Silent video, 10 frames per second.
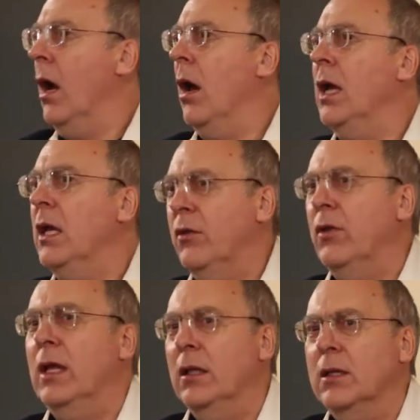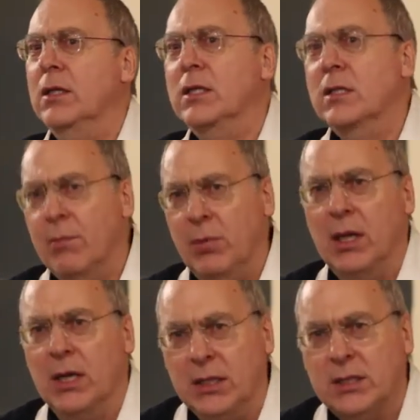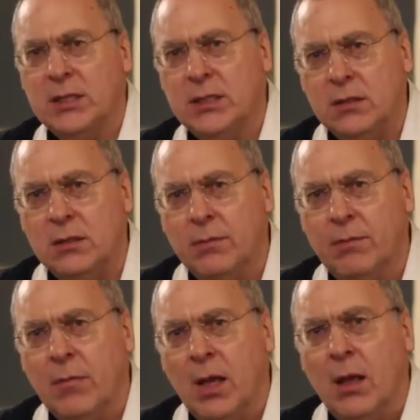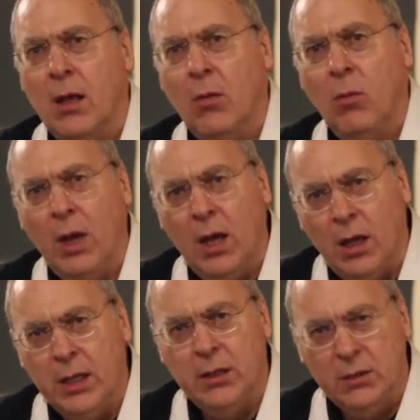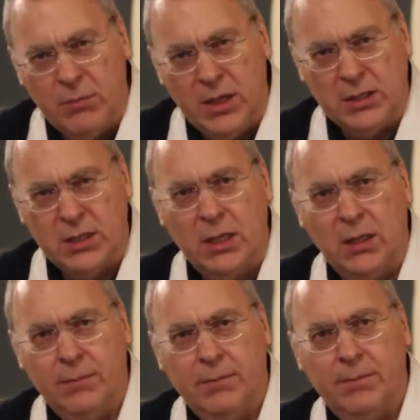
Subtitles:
I think this is a place where I could meditate.